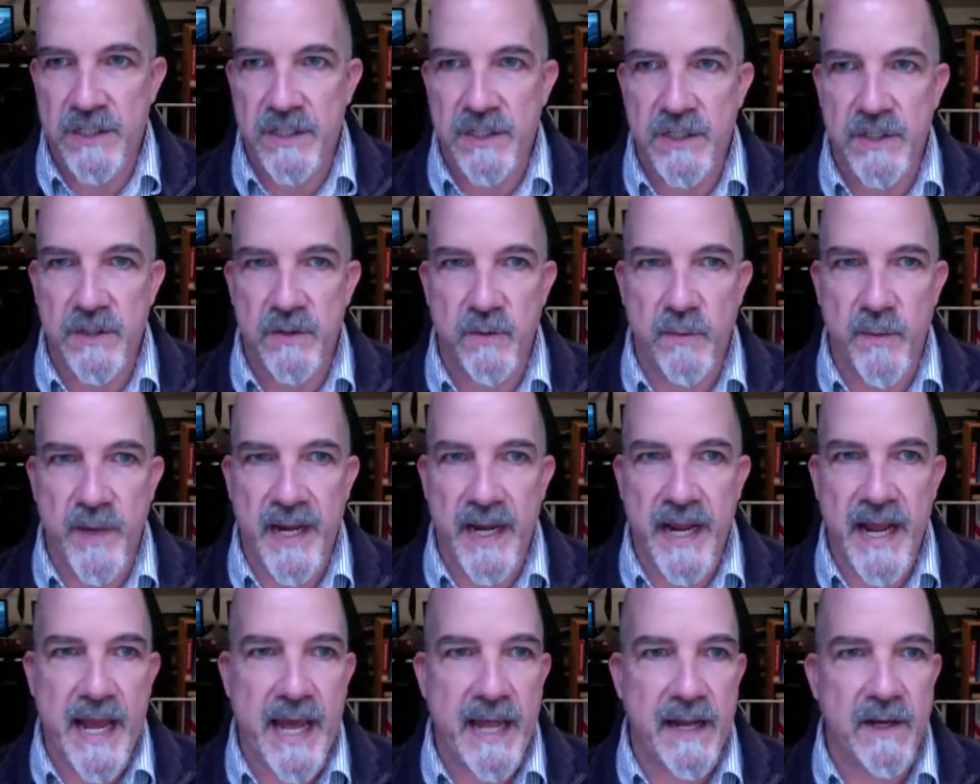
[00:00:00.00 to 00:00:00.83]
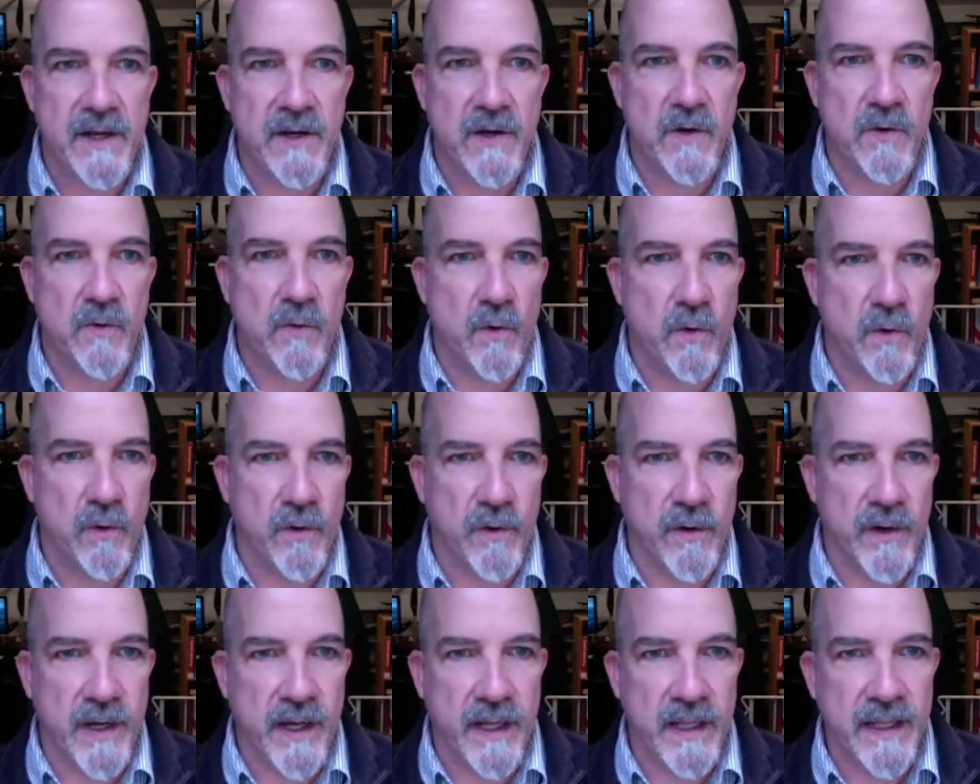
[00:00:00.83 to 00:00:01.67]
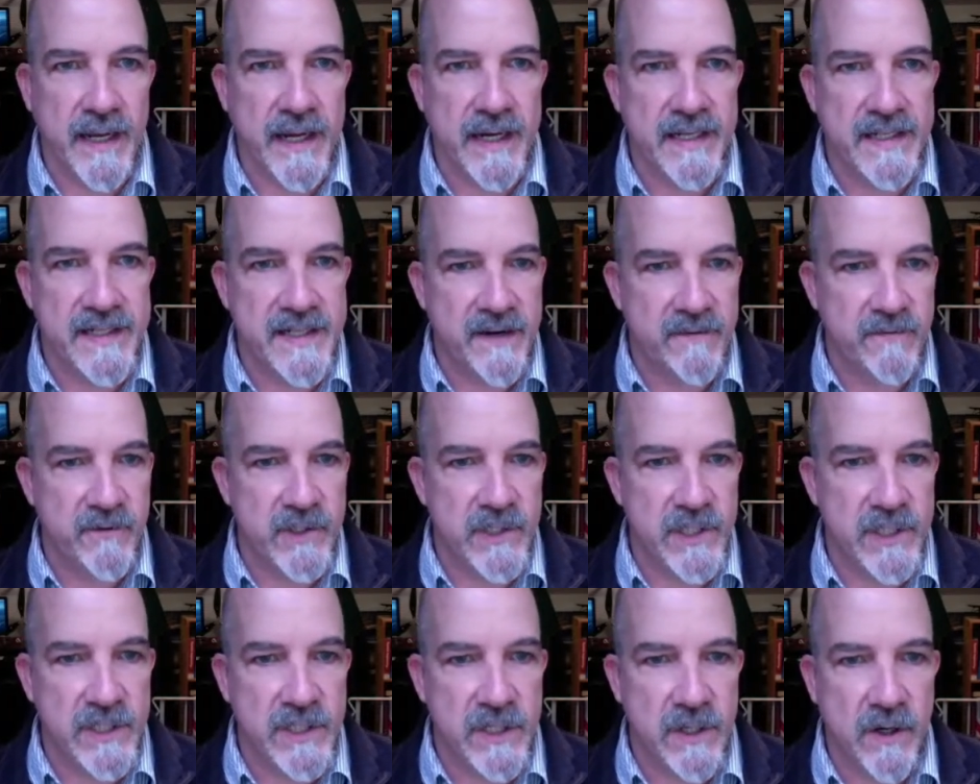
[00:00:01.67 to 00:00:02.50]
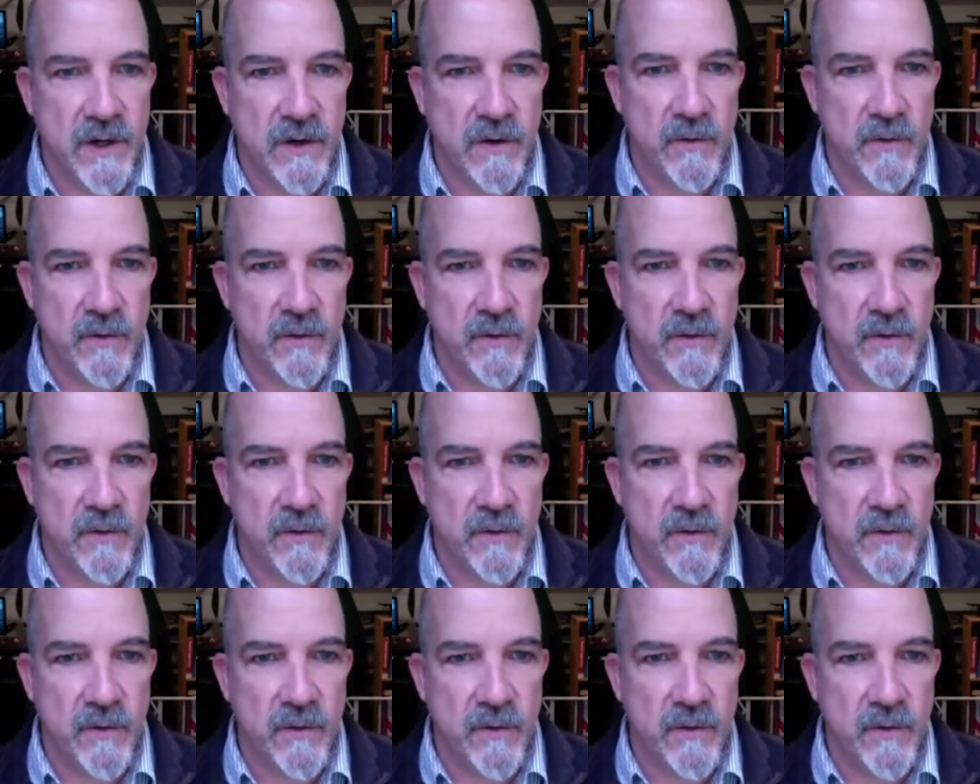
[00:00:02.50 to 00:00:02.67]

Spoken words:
to Manhattan or LA to San Francisco,